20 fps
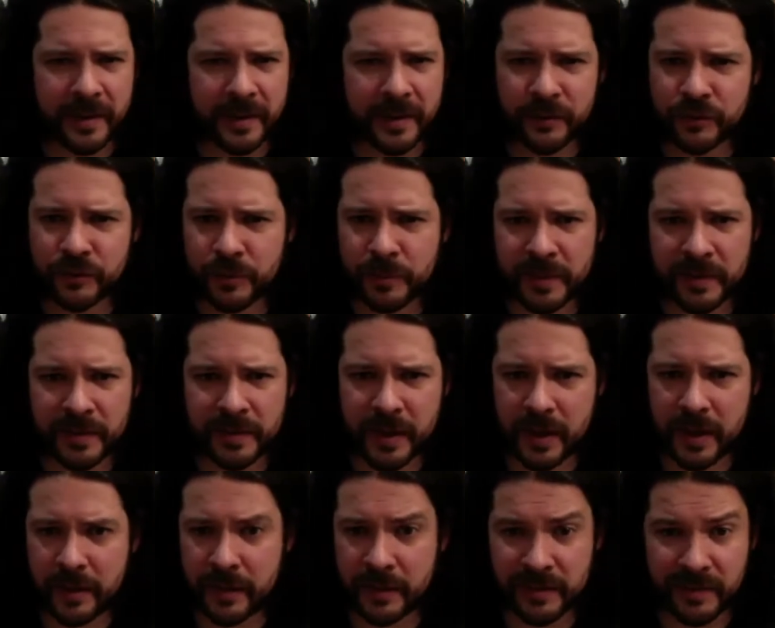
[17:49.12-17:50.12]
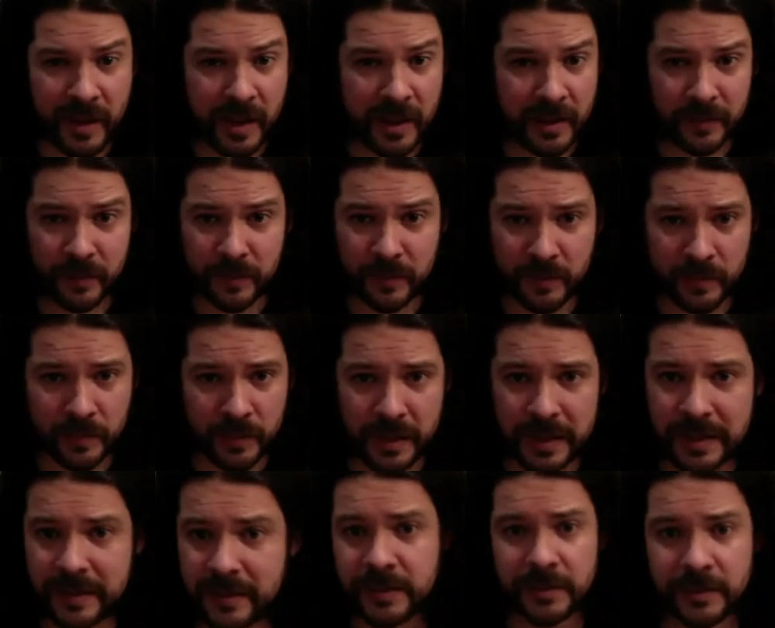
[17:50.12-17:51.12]
instrument that it's not
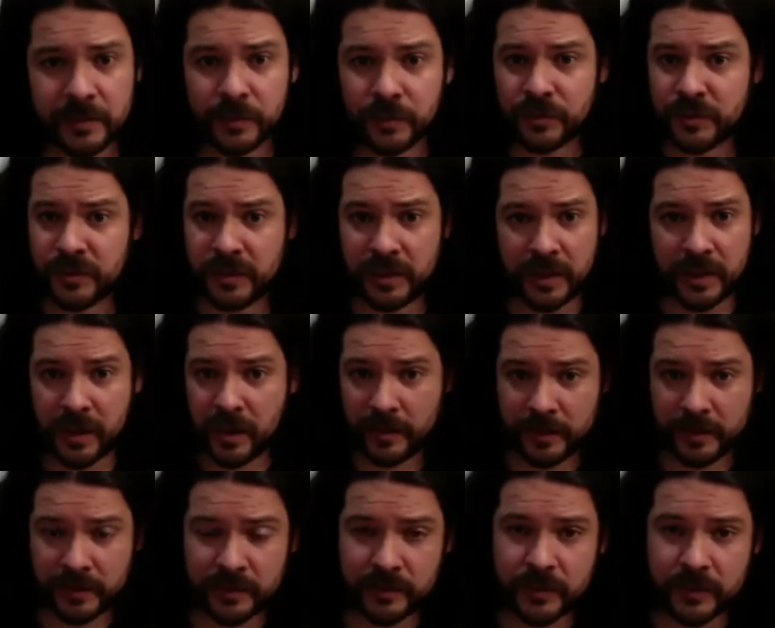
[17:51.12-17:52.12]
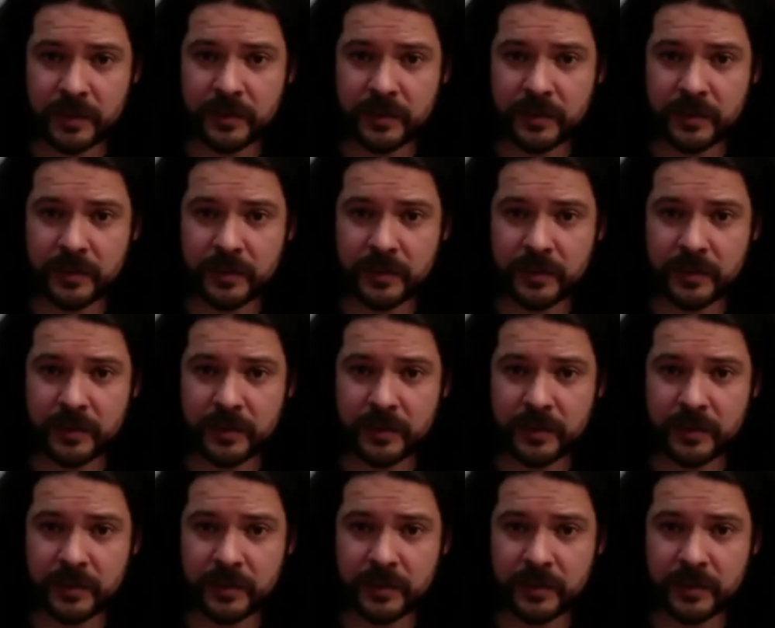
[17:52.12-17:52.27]
easy to see on the street,